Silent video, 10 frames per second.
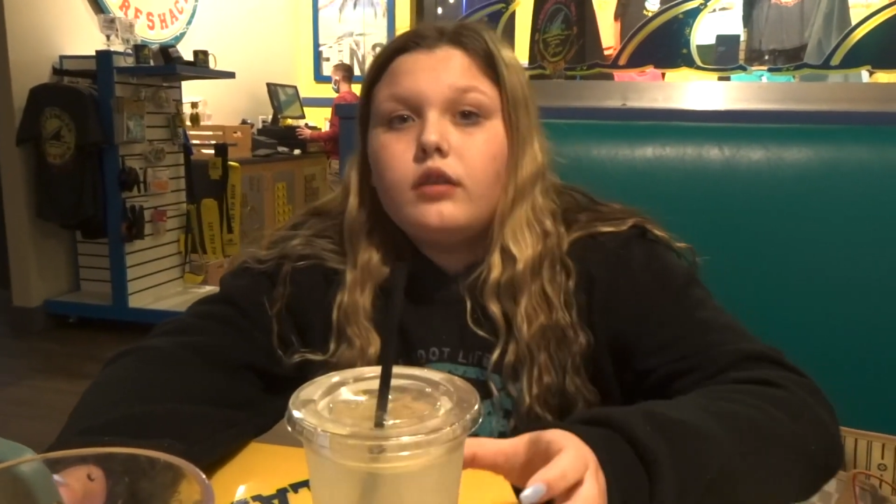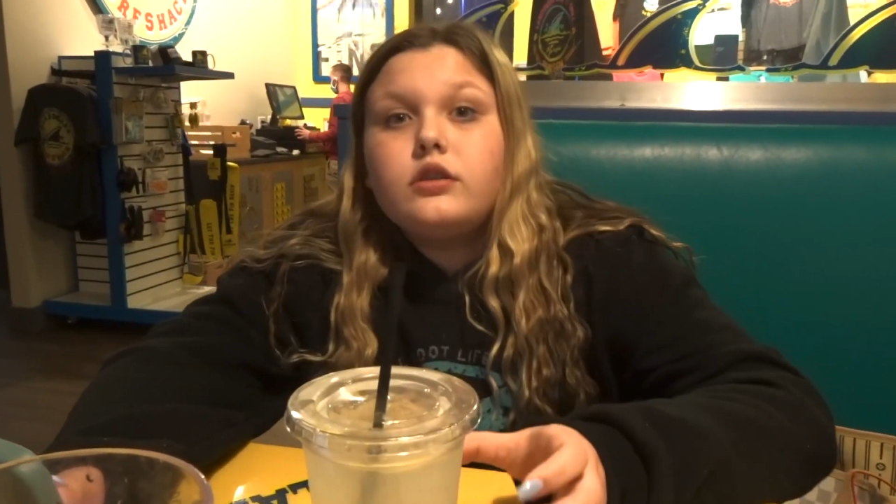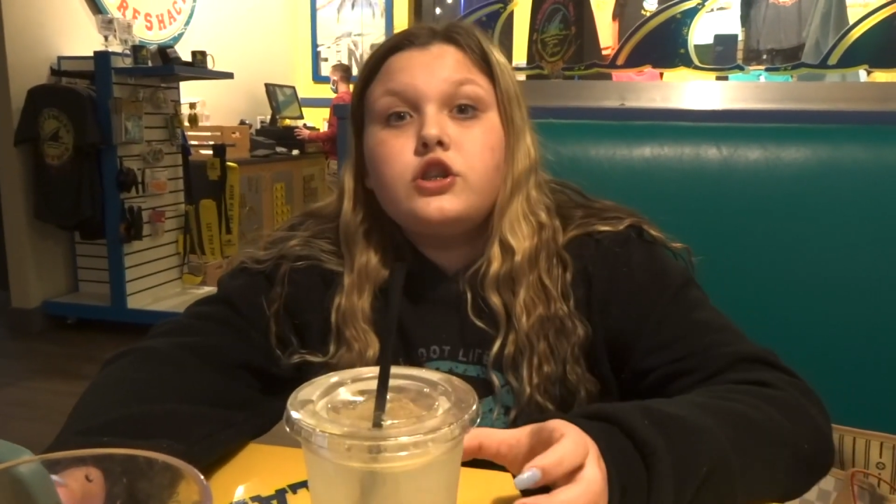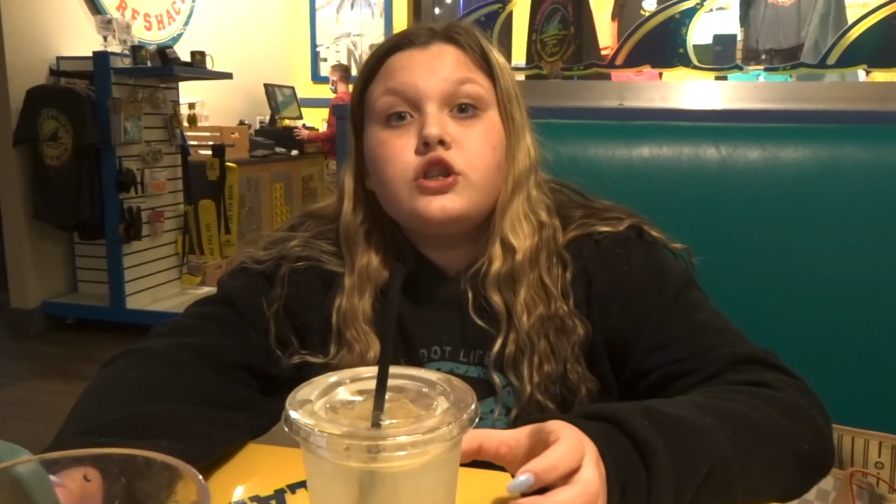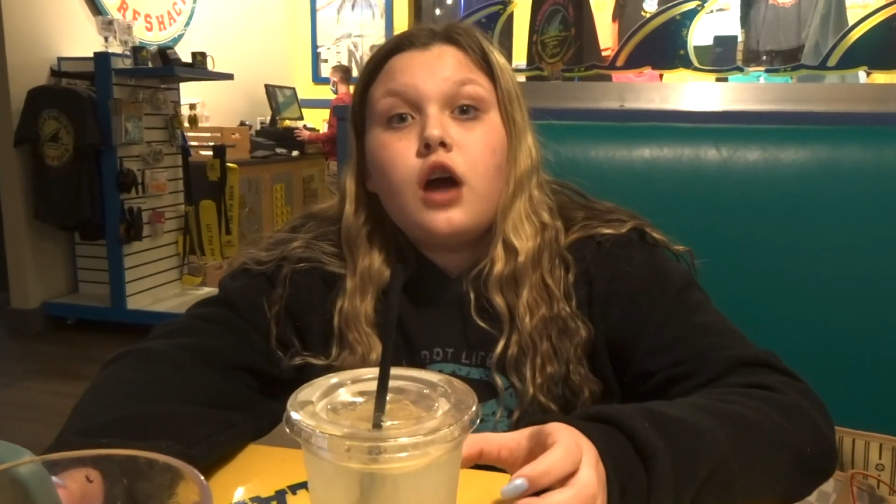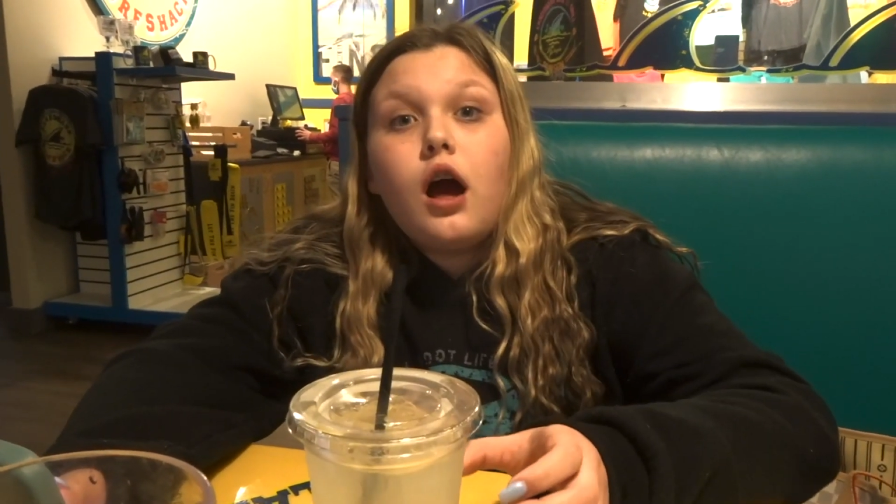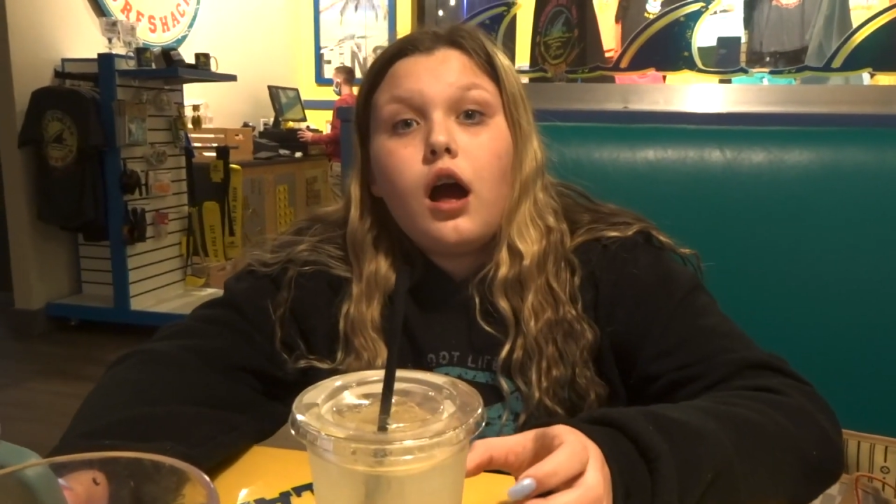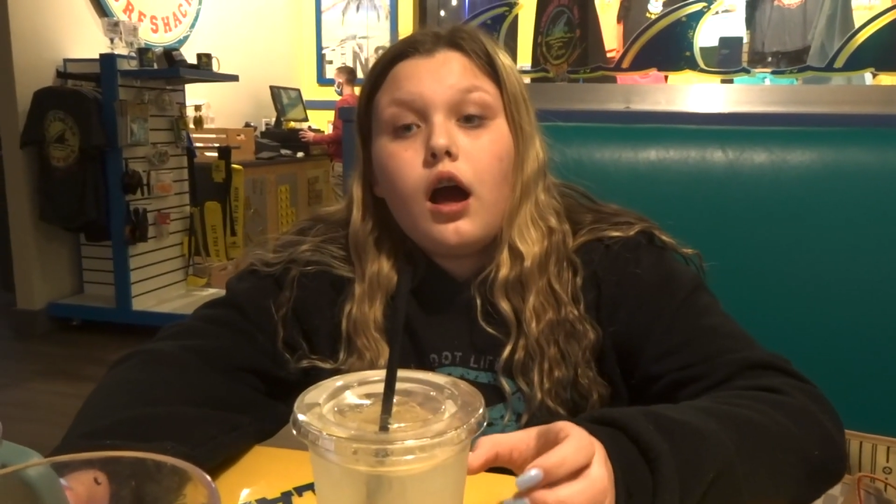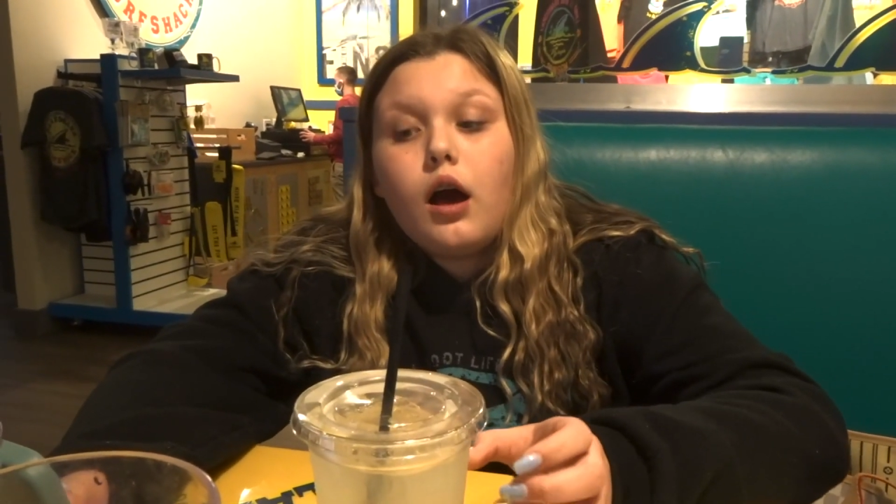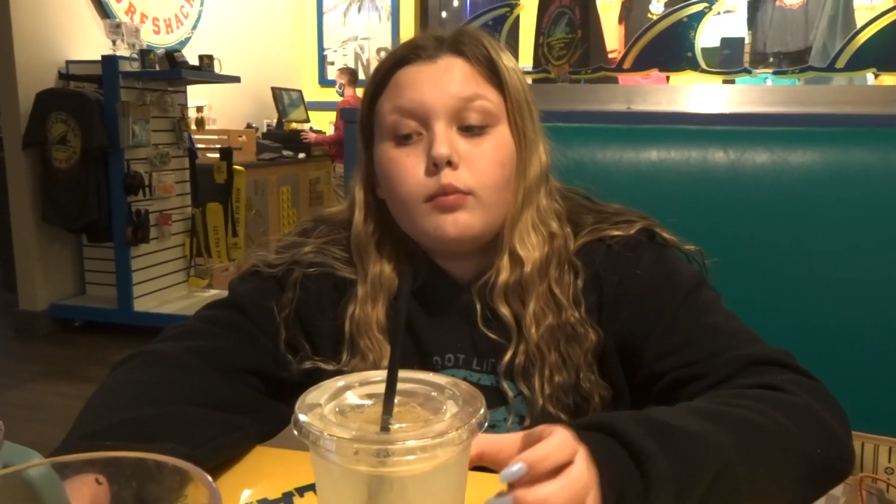
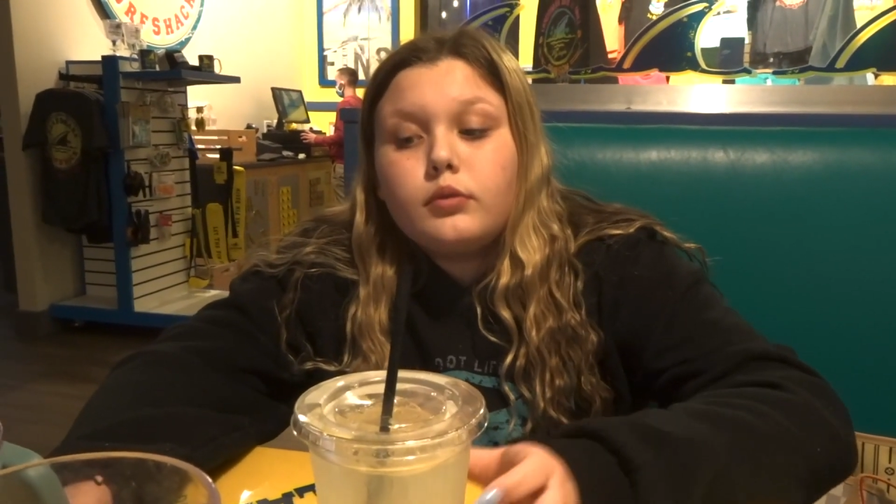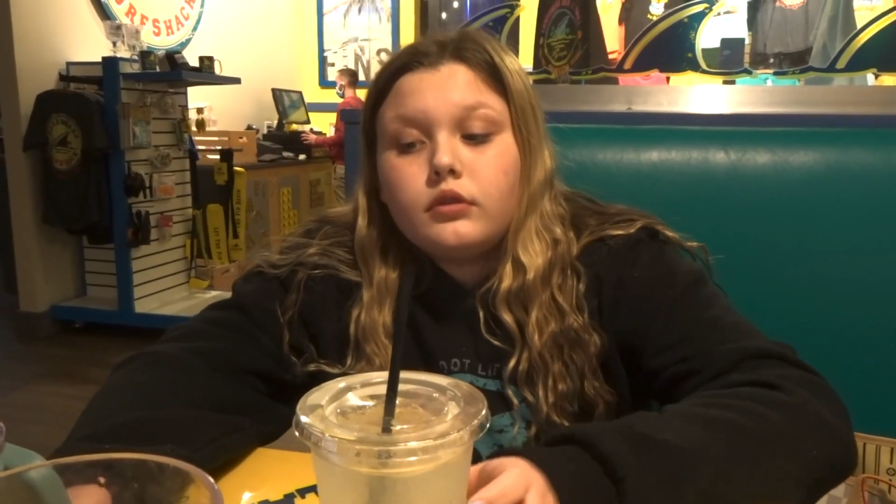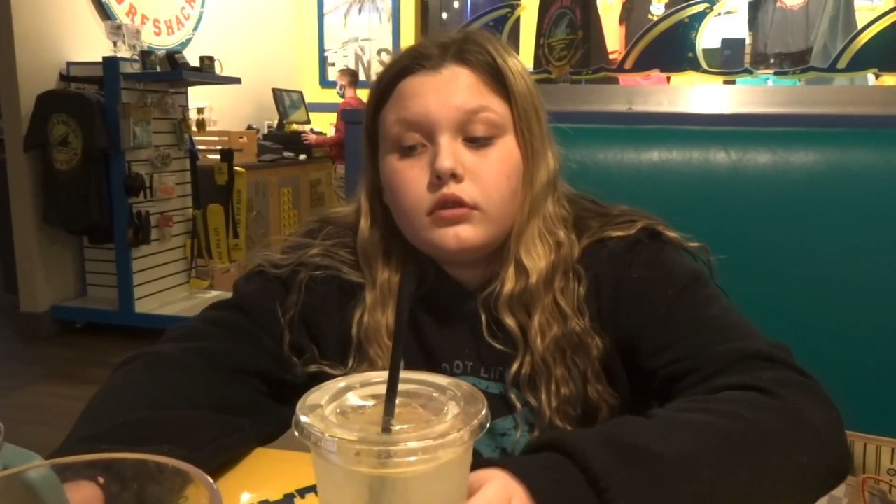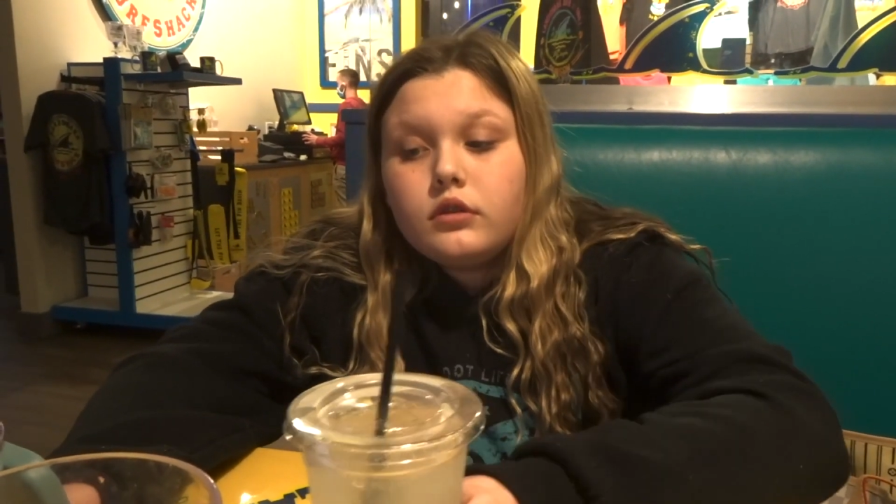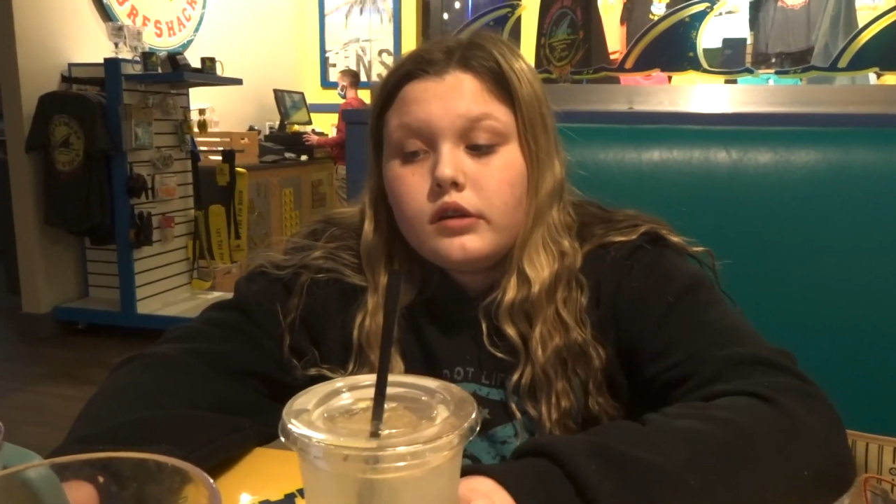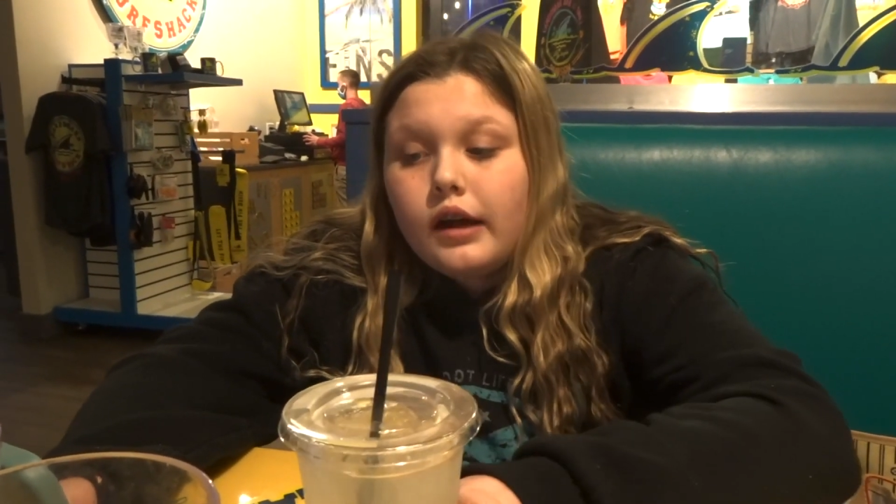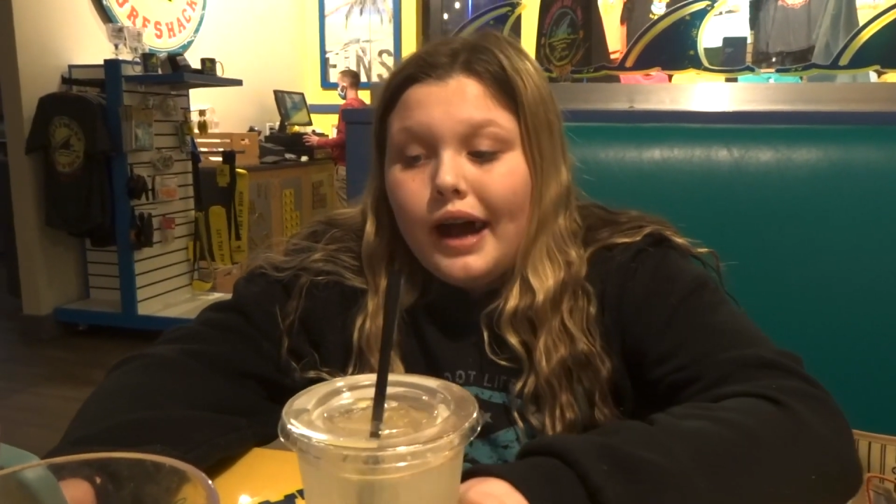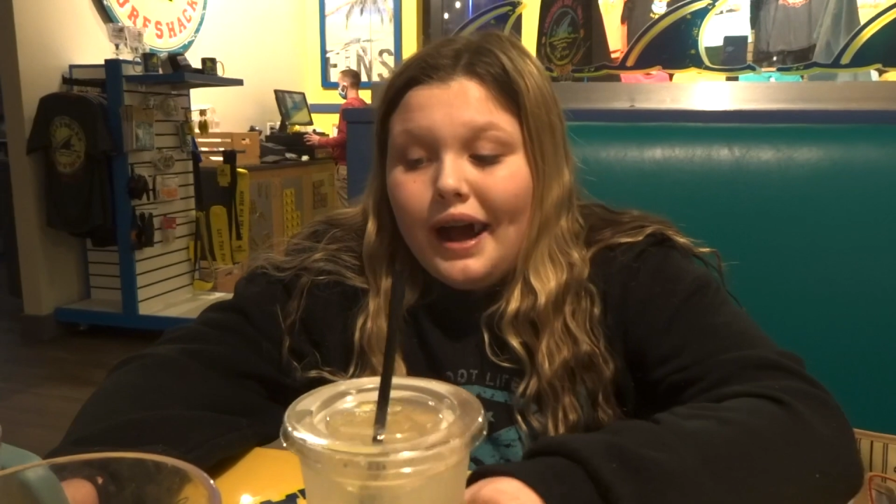Stop. Stop what?